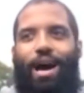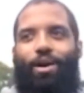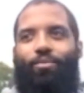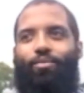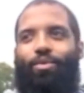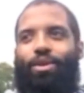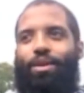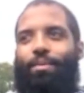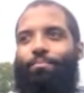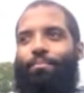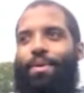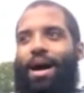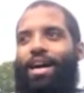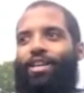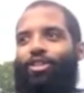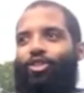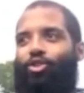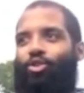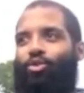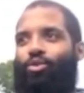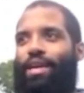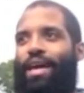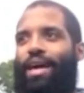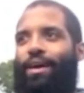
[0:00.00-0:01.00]
I want to
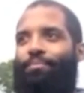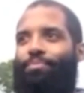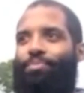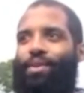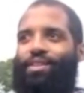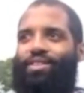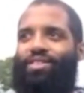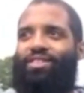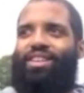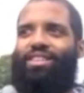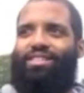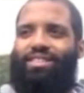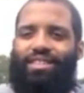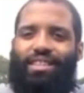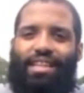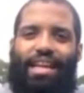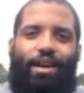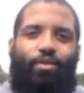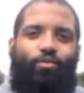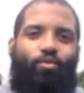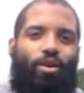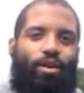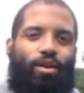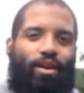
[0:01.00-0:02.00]
remind you that there's nothing
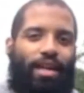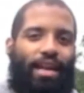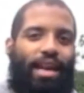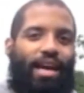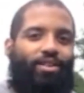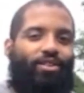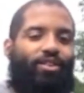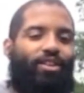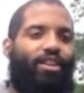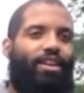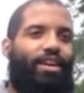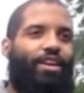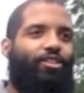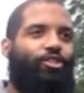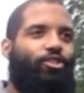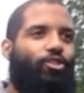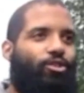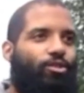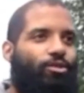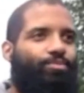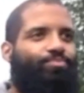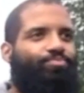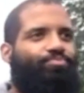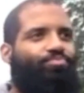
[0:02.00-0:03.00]
like working out in
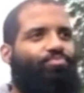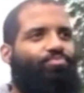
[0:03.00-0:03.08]
nature